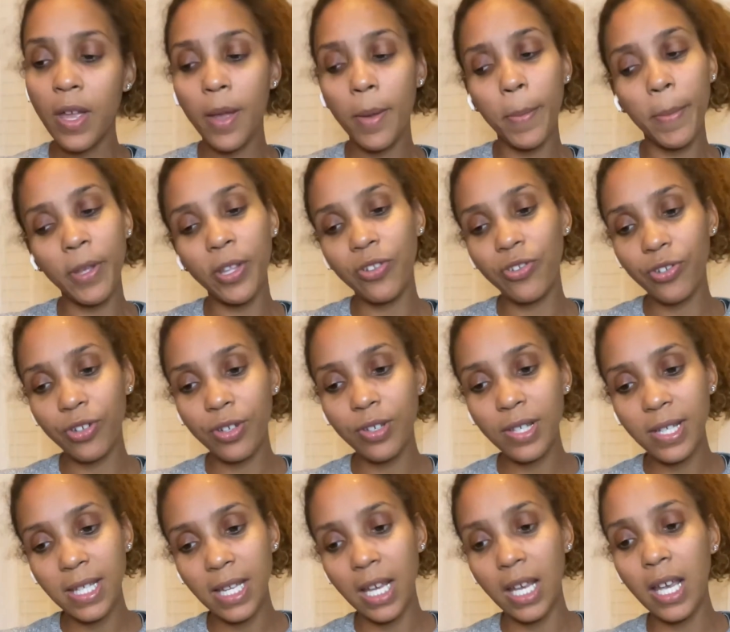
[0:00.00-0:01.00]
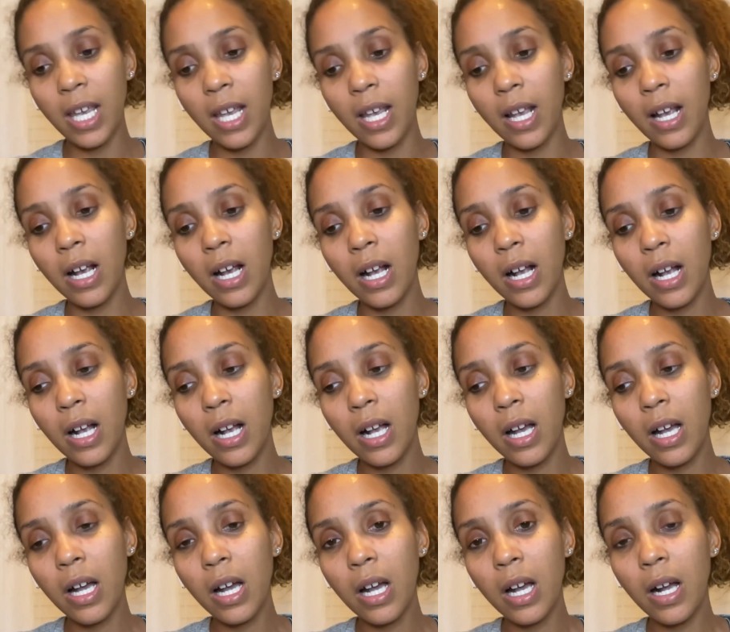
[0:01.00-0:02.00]
But you're saying,
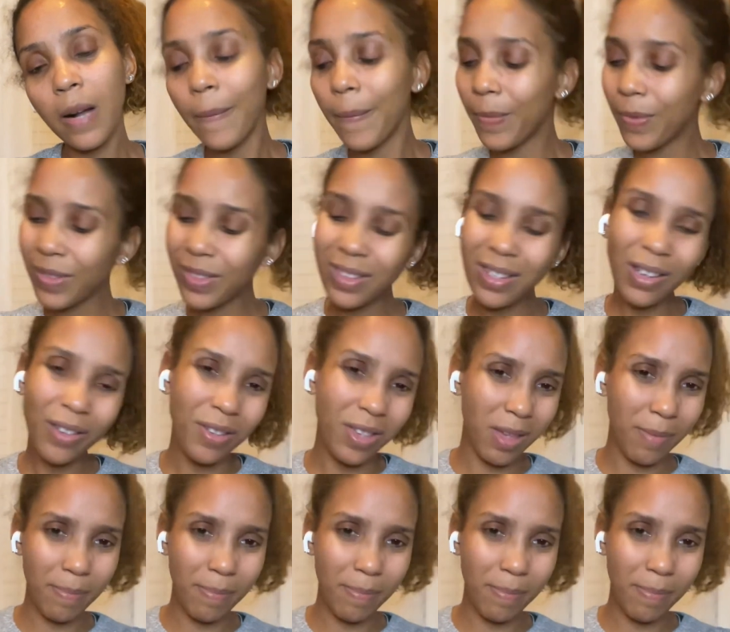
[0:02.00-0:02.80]
they'll get